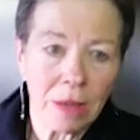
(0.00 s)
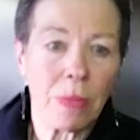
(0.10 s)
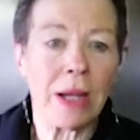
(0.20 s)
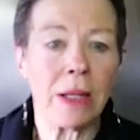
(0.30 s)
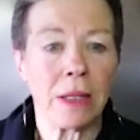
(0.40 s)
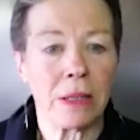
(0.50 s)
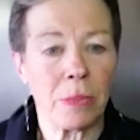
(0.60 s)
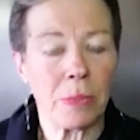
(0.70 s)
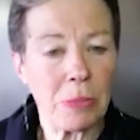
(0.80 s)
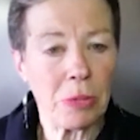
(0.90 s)
but
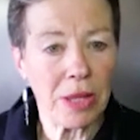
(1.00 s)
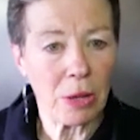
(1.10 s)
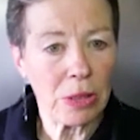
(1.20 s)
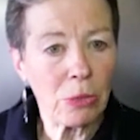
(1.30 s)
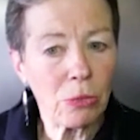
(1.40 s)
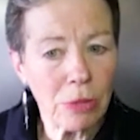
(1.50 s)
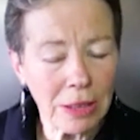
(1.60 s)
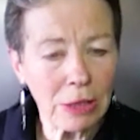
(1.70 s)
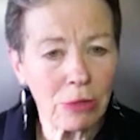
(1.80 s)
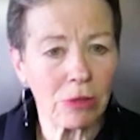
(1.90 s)
the people that we
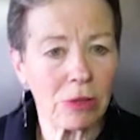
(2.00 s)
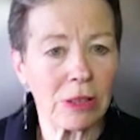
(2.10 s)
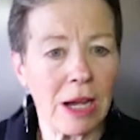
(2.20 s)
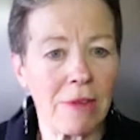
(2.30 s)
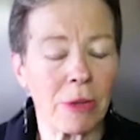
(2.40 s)
really grow to love